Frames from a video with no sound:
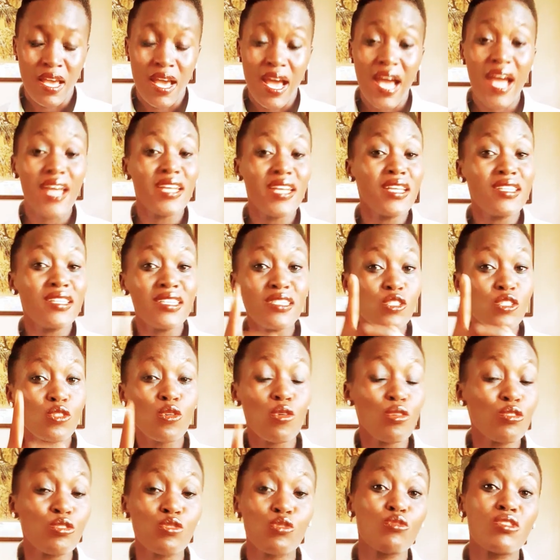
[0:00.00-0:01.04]
And this
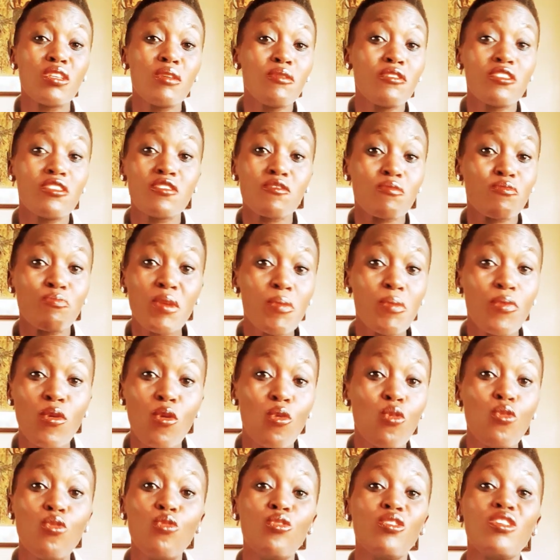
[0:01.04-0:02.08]
goes to these people
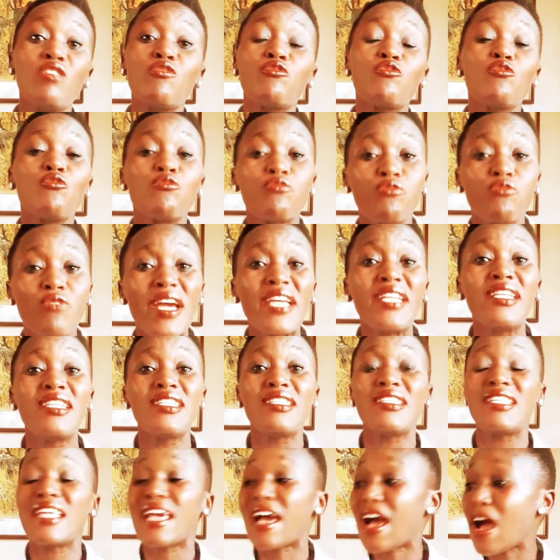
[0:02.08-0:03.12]
who, if you find
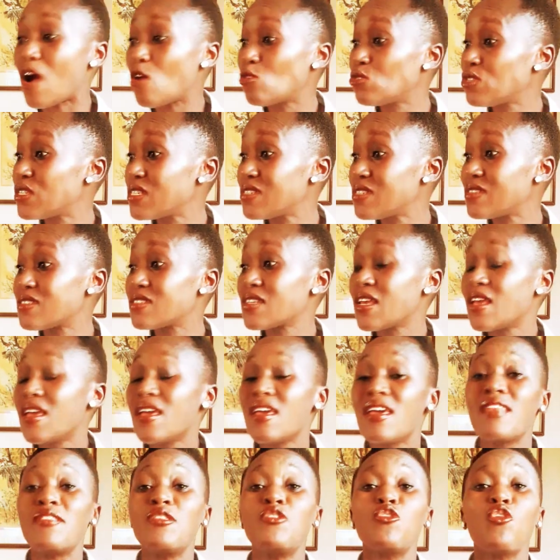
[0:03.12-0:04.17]
in their houses,
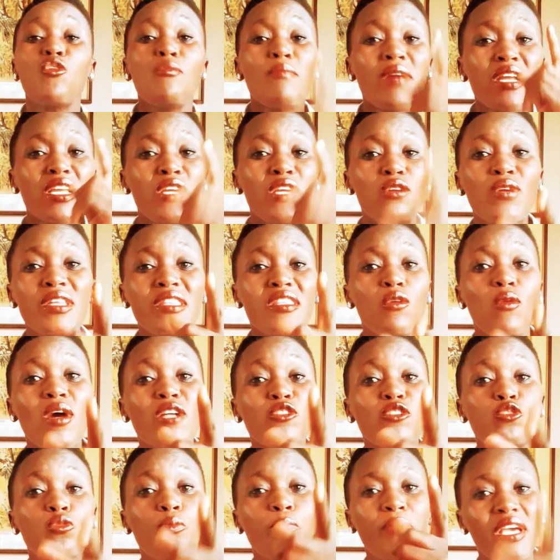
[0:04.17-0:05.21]
normally when they
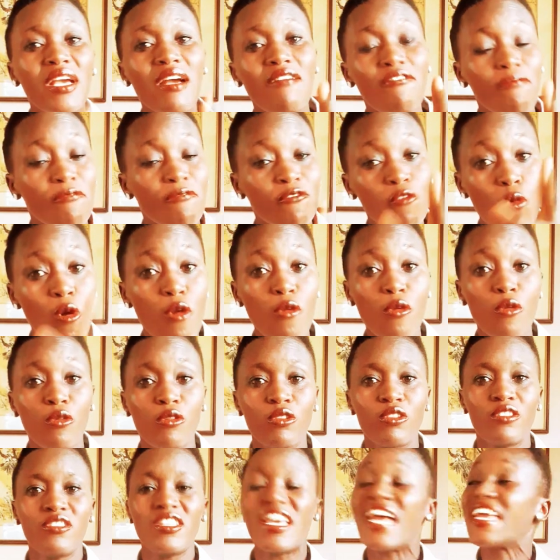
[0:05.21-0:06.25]
want to pick a
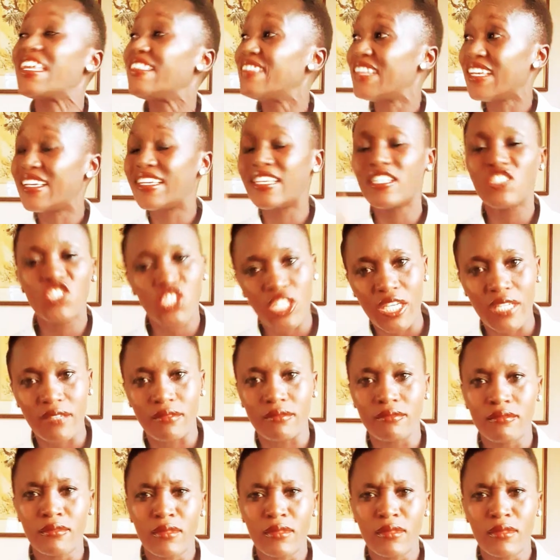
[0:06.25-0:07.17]
quarrel, they're in the kitchen.